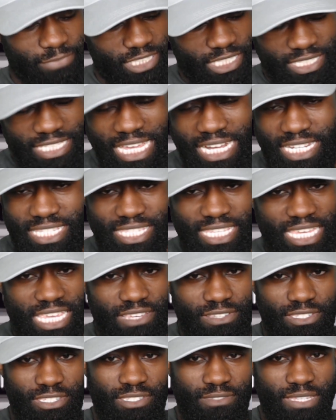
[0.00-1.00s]
The saddest thing
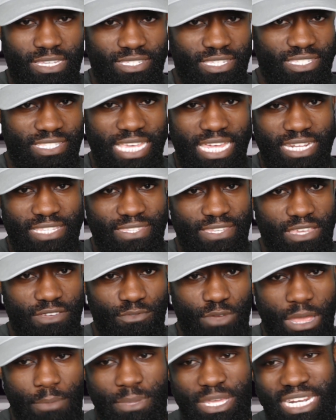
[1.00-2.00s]
is, that's the saddest thing
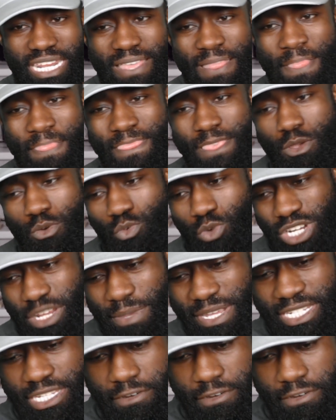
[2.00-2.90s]
ever. I mean, would it be